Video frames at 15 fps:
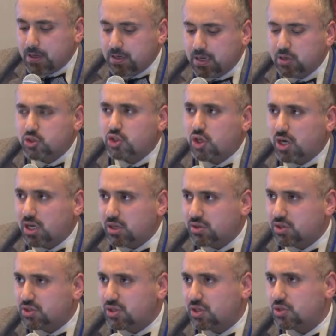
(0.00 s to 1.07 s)

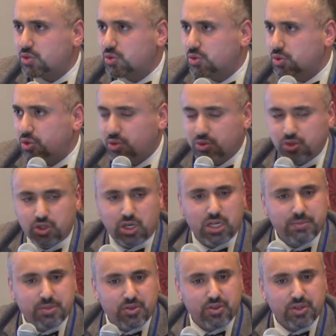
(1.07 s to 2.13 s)
There's also, you know,
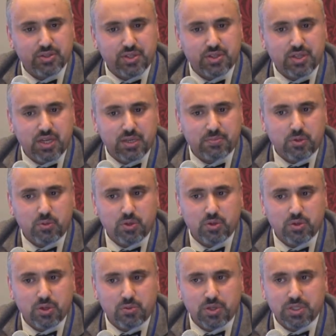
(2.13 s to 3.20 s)
tribes and things like that, but we
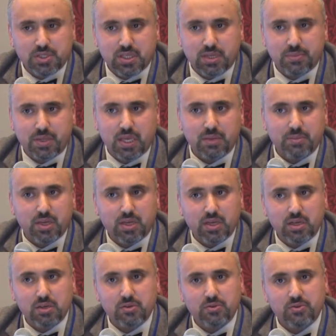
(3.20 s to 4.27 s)
know that when Islam came, it
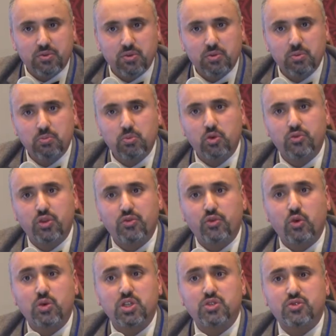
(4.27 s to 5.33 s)
kind of moved the
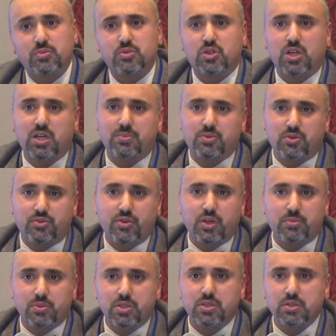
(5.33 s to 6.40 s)
focus from tribe to
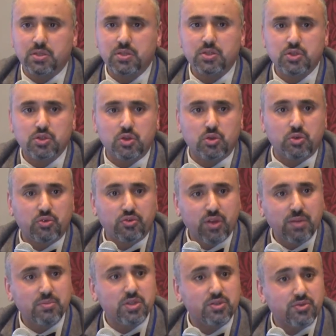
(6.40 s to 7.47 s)
family. So
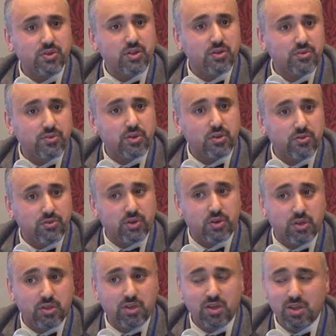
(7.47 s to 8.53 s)
family is very, very,
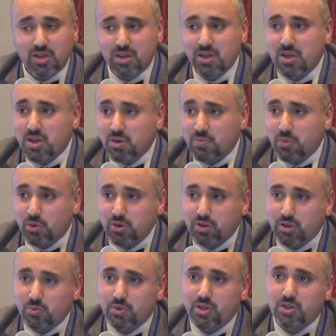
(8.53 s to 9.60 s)
very important,
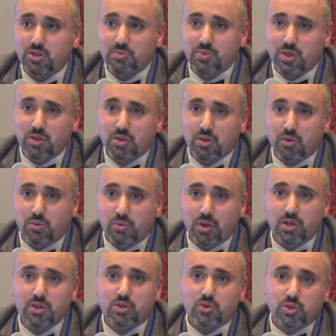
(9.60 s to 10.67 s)
and we need to be
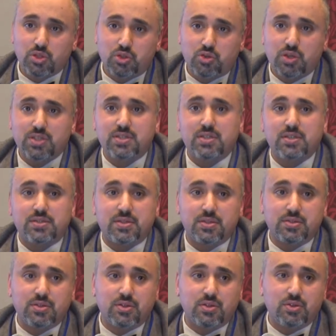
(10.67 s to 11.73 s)
ready to address these
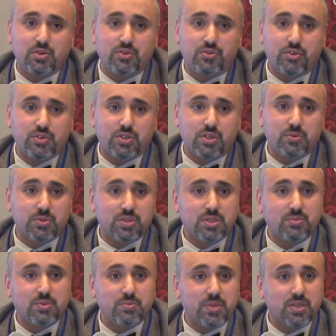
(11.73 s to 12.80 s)
things on the university when
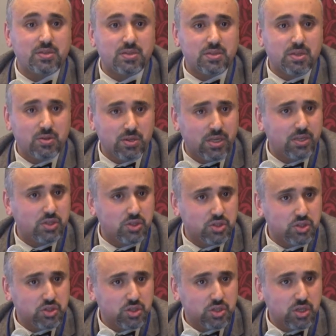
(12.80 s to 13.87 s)
someone makes an
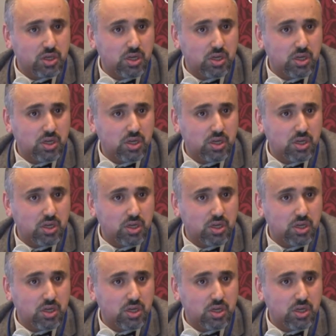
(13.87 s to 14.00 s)
outlandish